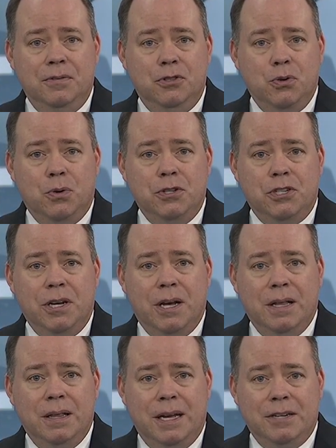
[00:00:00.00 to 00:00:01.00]
Georgia
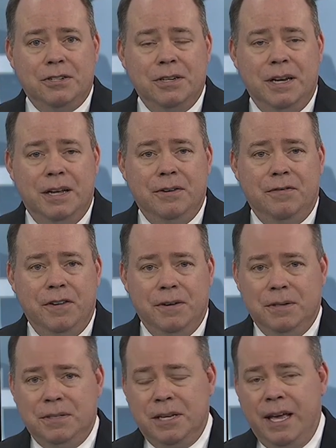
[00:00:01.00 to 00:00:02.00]
election
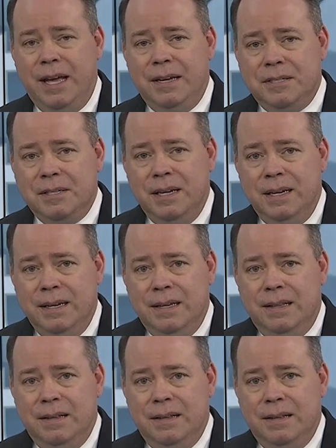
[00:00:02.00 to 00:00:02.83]
interference case. The